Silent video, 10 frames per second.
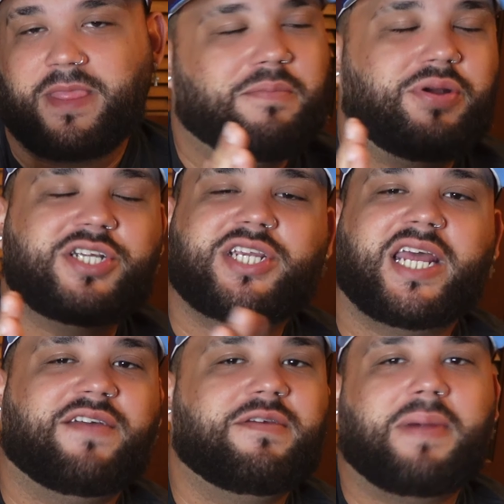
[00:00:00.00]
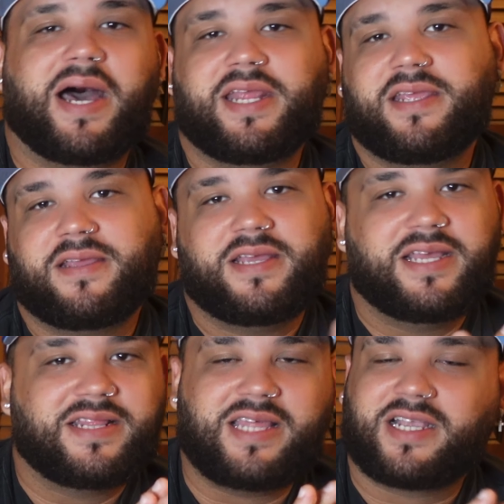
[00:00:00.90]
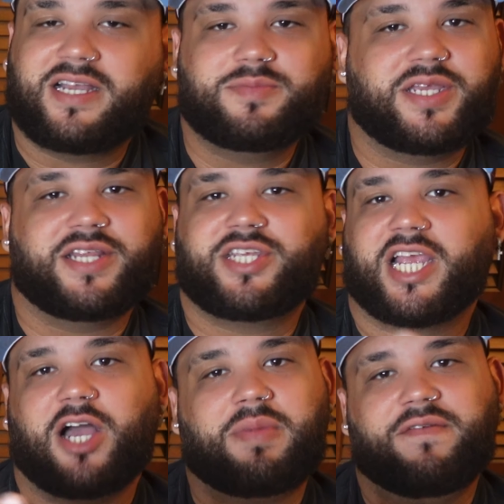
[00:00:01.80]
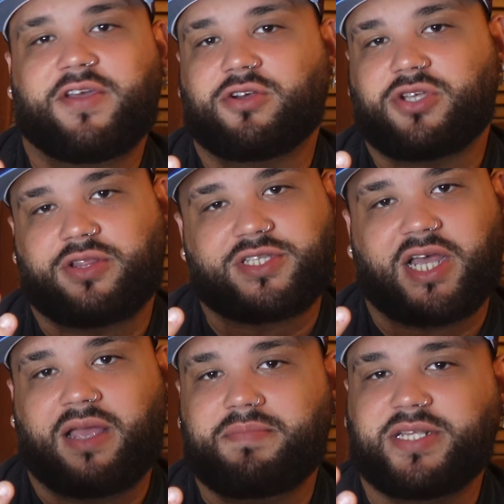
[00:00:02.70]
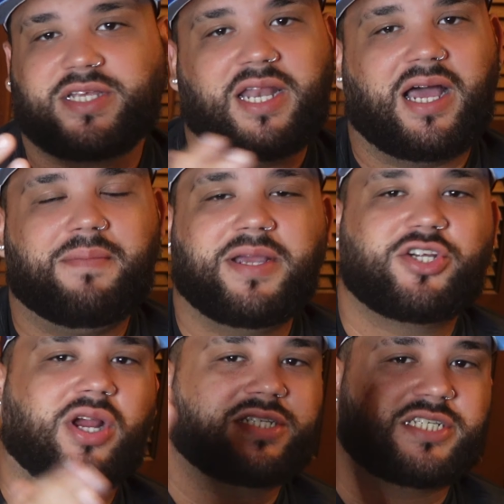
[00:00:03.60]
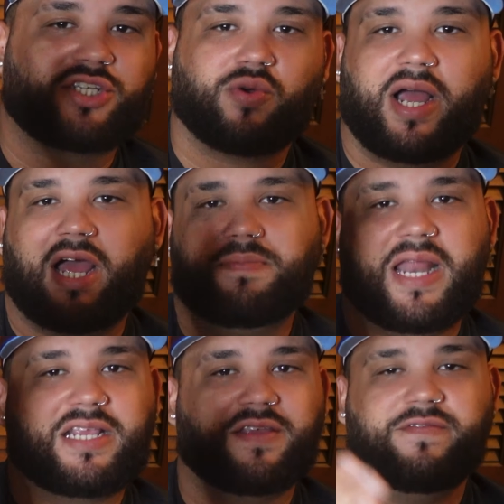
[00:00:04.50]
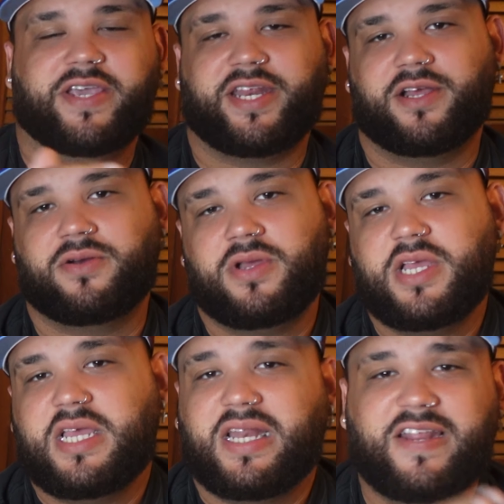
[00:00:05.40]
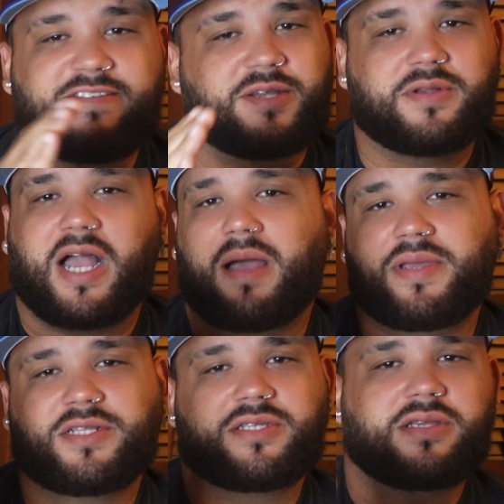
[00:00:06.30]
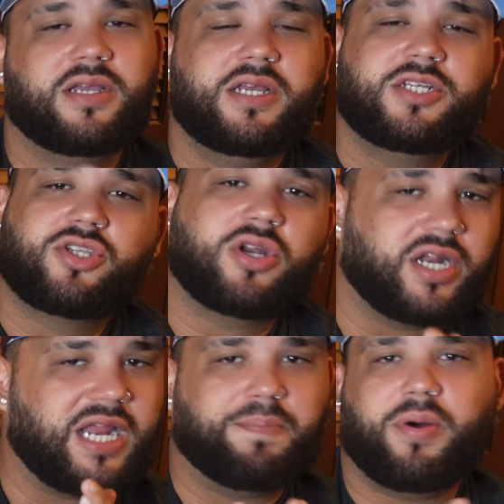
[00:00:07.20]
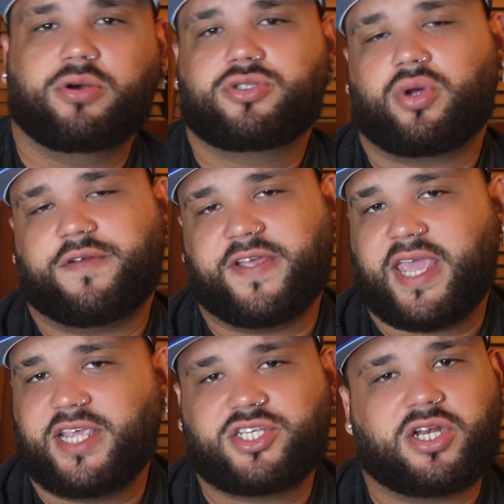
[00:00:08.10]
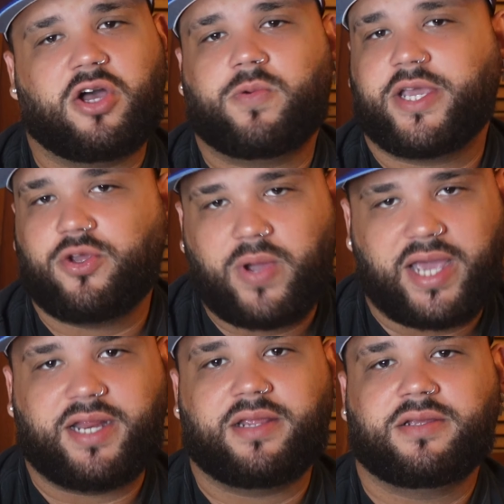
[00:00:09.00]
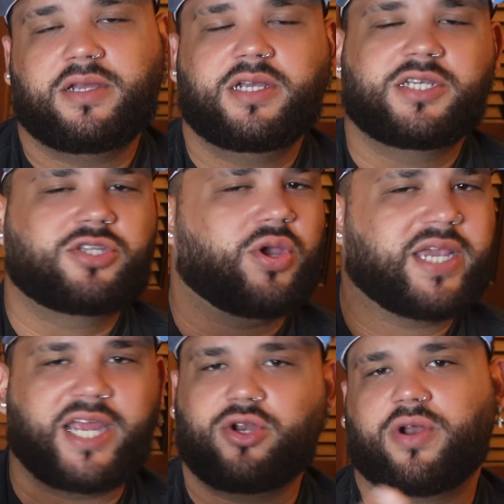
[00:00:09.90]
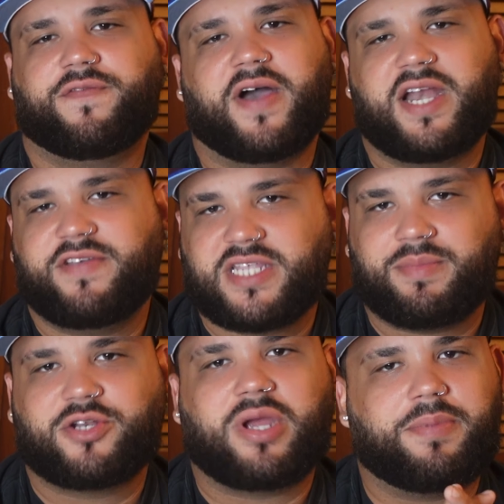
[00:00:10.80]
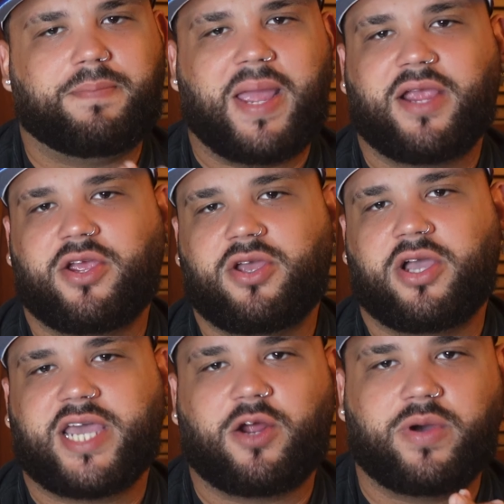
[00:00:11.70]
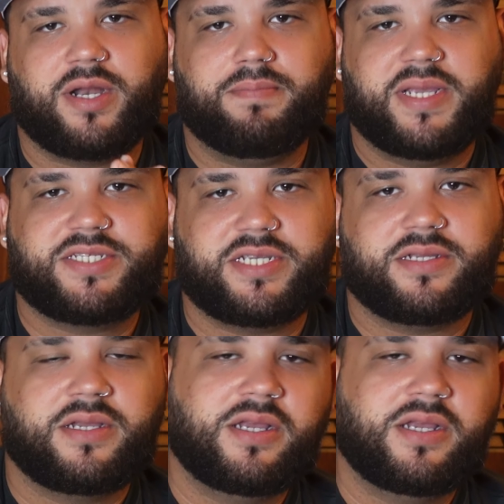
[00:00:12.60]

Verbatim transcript: Appreciate everybody that comes in and check out my videos all the time. It means a lot. Make sure y'all subscribe, like the video, leave some comments. Turn on that post notification on while you at it. So you get notified every time I drop a banger, y'all. Y'all don't want to miss it.